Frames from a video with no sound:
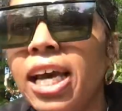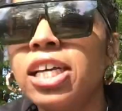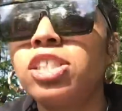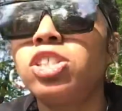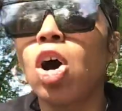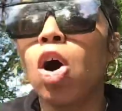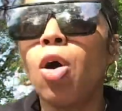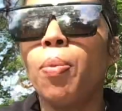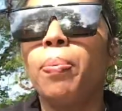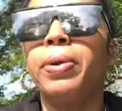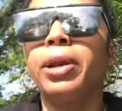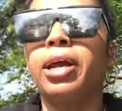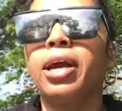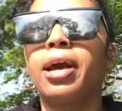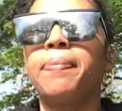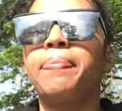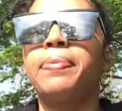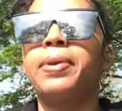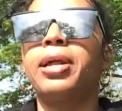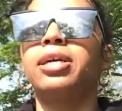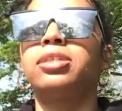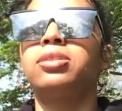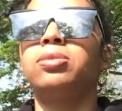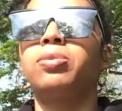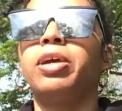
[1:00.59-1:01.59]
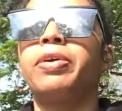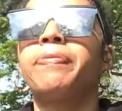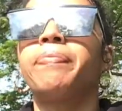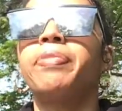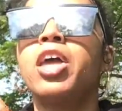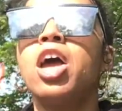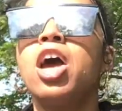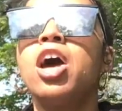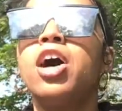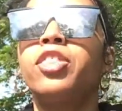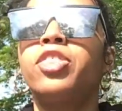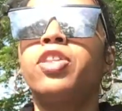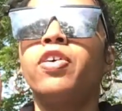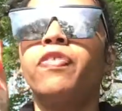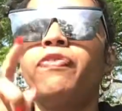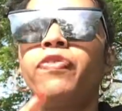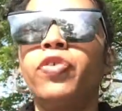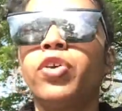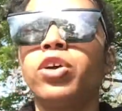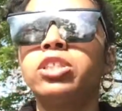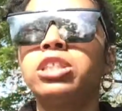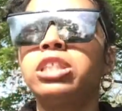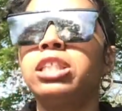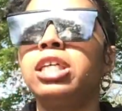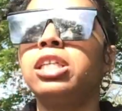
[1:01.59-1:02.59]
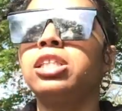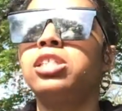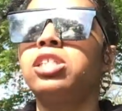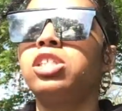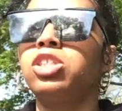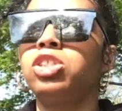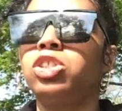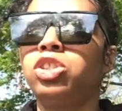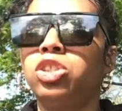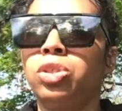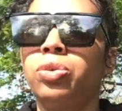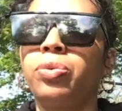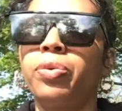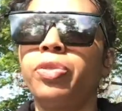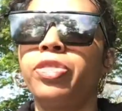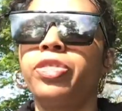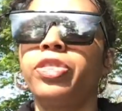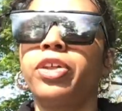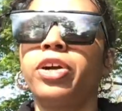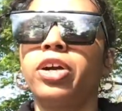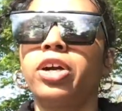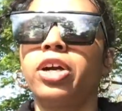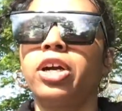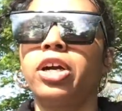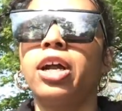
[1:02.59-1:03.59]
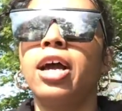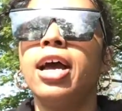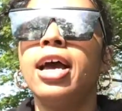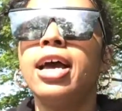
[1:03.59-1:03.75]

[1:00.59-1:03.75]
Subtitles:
it's opening up next week, the 14th to June 3rd.